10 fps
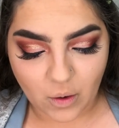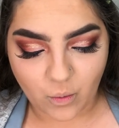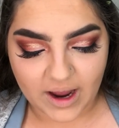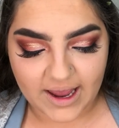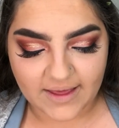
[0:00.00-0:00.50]

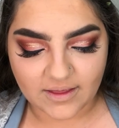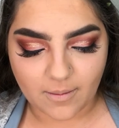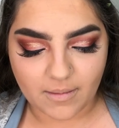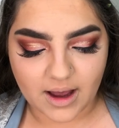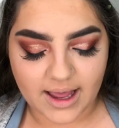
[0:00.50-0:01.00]
with
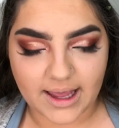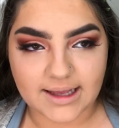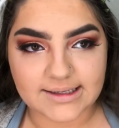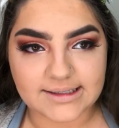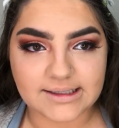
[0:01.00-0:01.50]
my
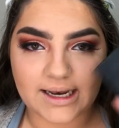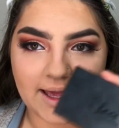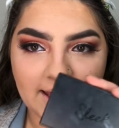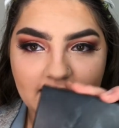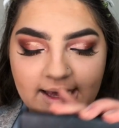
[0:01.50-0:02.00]

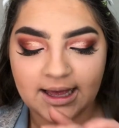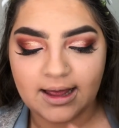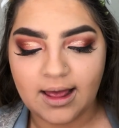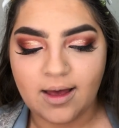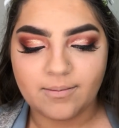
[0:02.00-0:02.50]
Sleek
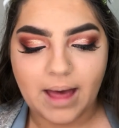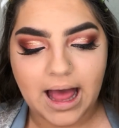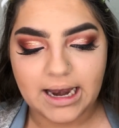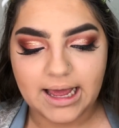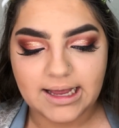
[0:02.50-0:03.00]

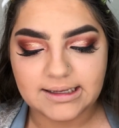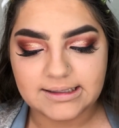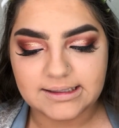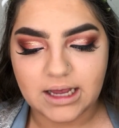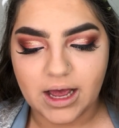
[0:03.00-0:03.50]

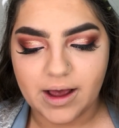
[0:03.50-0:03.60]
palette